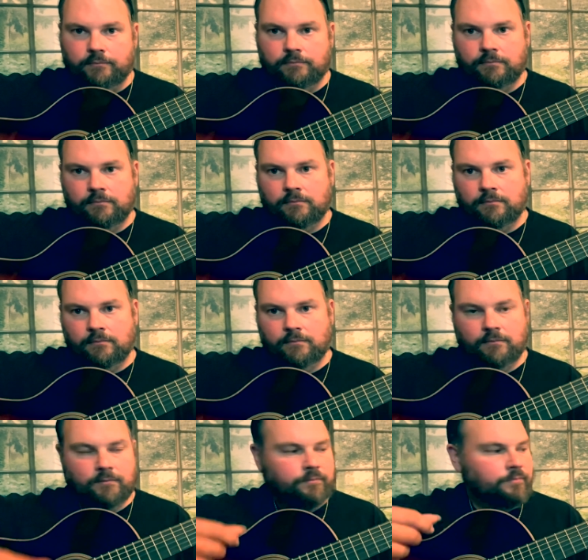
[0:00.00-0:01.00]

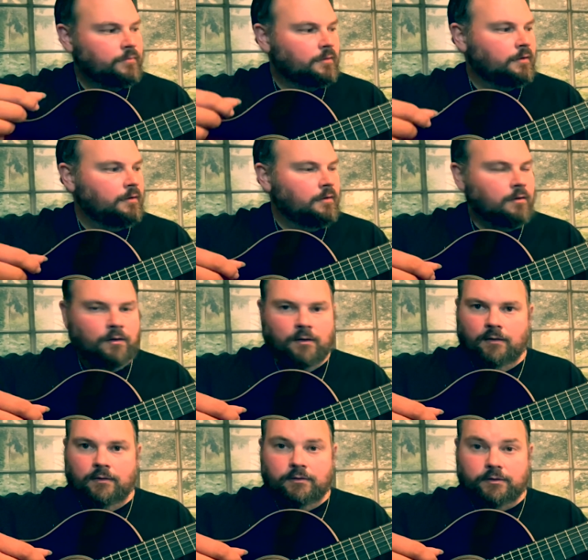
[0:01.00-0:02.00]

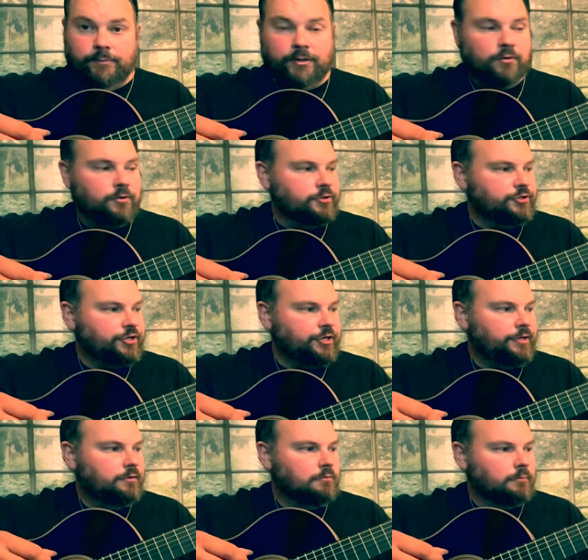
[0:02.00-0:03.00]
Then we learn G,
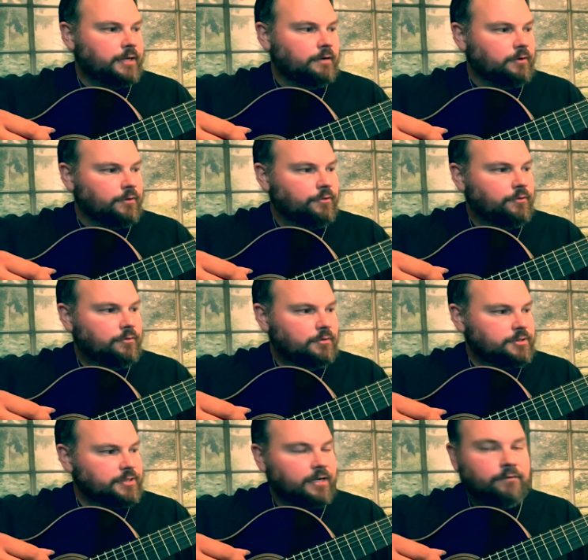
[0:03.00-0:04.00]
where we have our
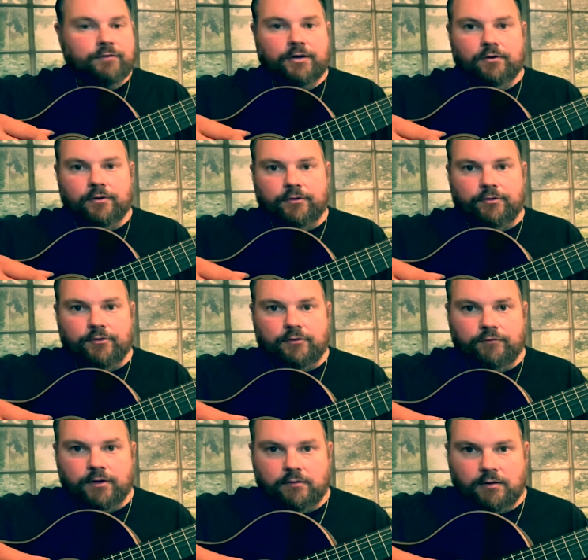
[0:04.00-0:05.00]
second finger on the third
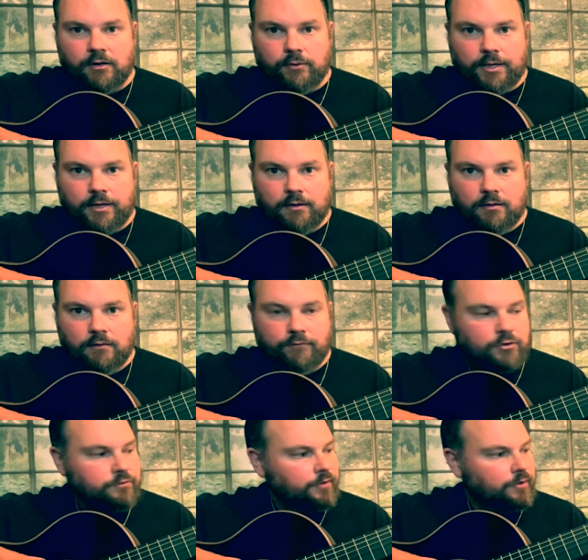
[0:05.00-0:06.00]
fret of the low E,
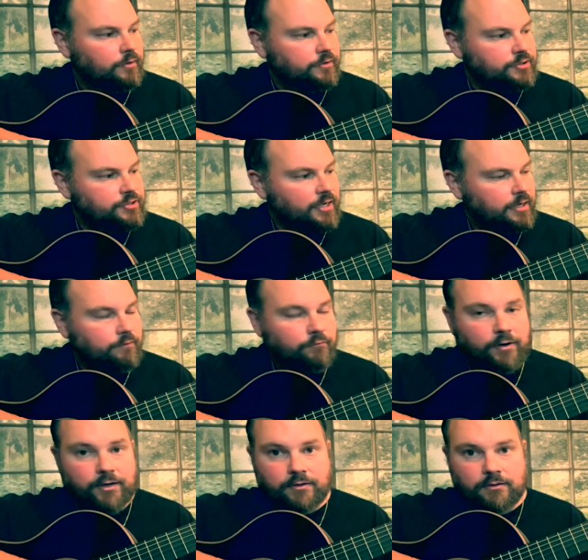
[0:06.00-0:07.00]
first finger on the second
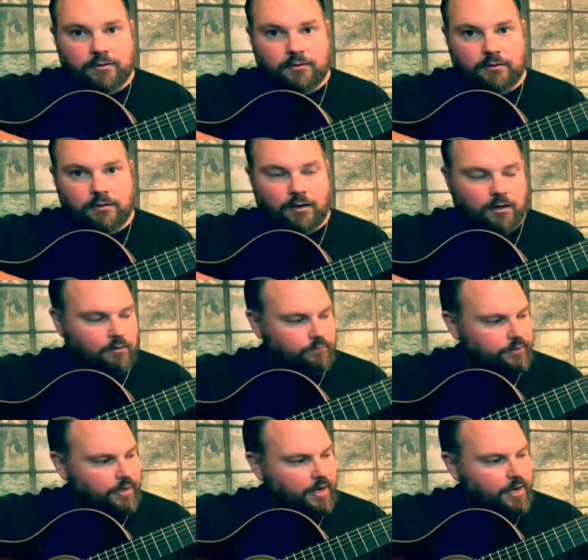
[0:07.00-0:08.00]
fret of
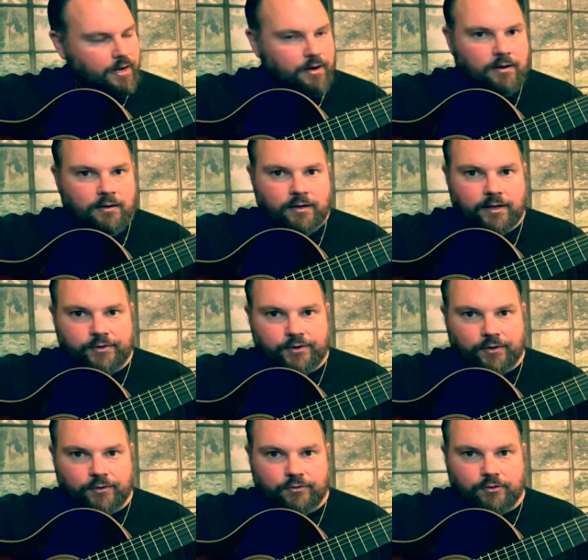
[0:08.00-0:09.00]
the A, and then
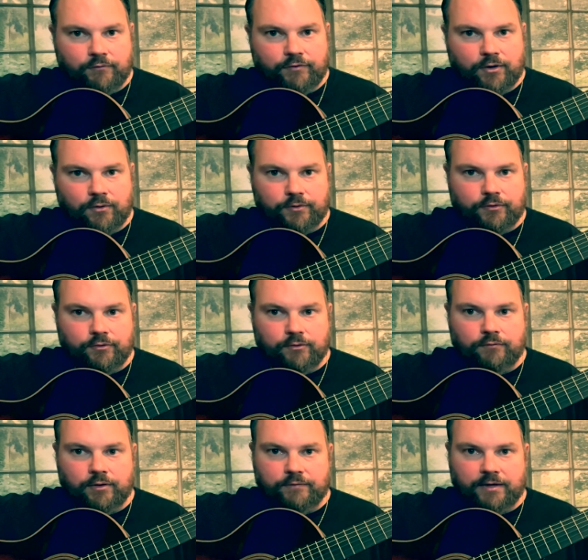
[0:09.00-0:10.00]
our third finger on the third
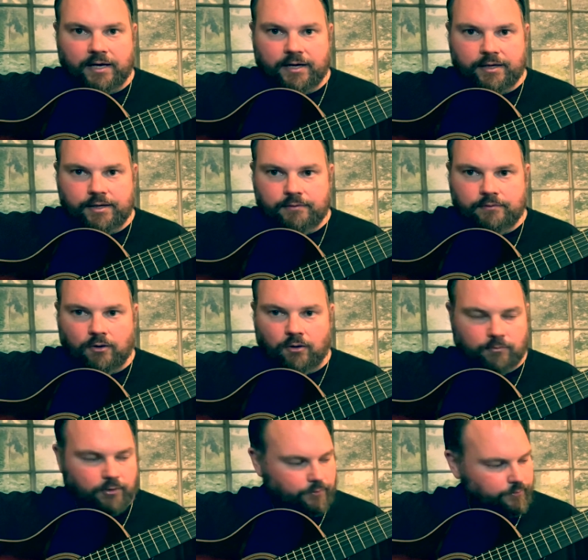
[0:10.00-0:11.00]
fret of the high E, all
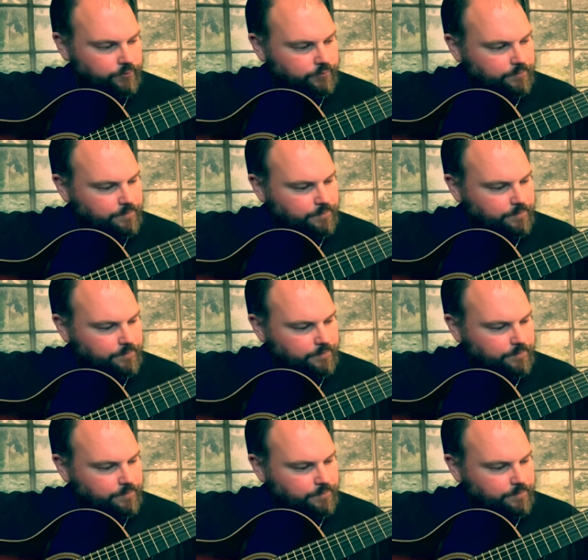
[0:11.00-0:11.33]
the way through.